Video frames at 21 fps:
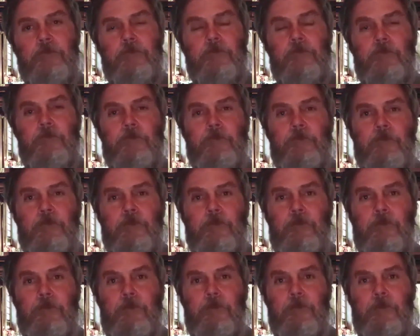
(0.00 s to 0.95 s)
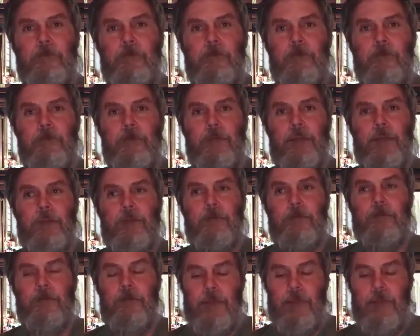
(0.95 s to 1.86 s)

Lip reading: (silence)